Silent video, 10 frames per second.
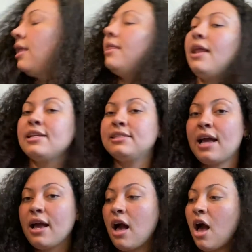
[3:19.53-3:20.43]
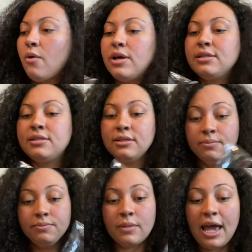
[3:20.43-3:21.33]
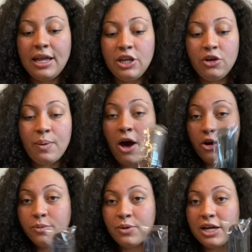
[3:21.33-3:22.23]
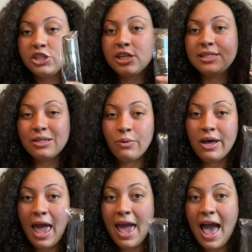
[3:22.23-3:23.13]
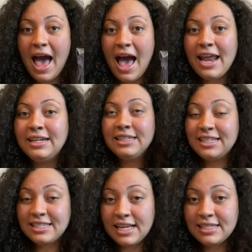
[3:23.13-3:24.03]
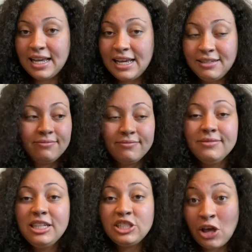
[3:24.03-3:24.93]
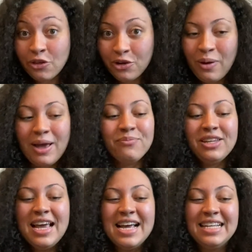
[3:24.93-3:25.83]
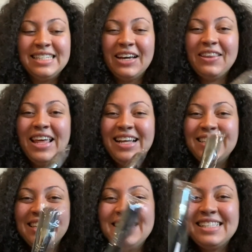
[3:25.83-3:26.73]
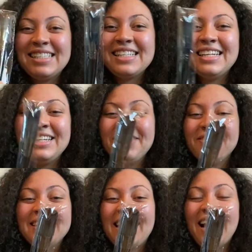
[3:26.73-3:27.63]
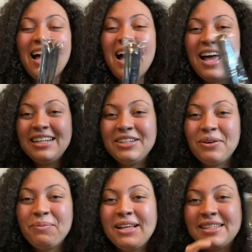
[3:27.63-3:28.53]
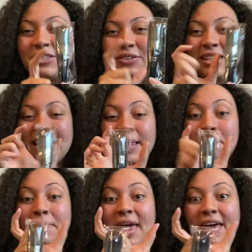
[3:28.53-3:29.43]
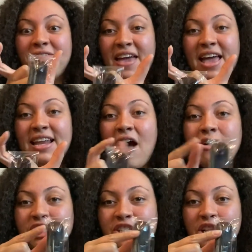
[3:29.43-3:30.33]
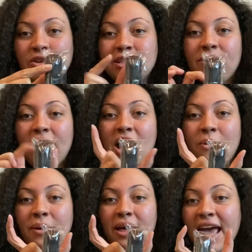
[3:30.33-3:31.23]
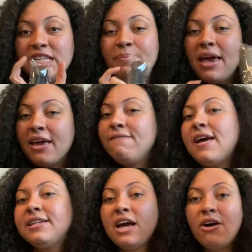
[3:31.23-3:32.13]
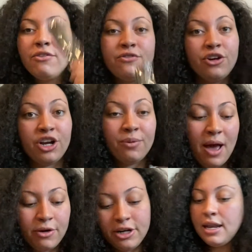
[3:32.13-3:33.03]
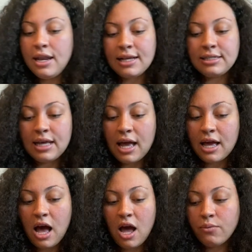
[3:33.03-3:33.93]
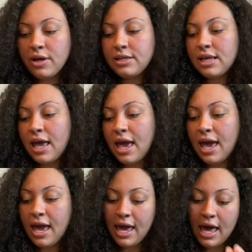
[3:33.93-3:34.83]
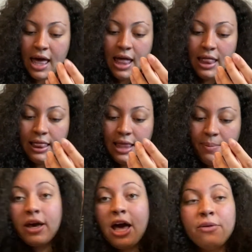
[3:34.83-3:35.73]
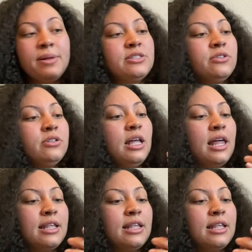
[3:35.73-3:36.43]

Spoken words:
The next thing I got was a new powder brush because the one I had, disgusting, so I threw away. So this is the new one that I got to replace it. So it's like the big fanned out. It's just closed in right now, but it's big and fanned out for your powder. Next thing I got was a lip color pencil.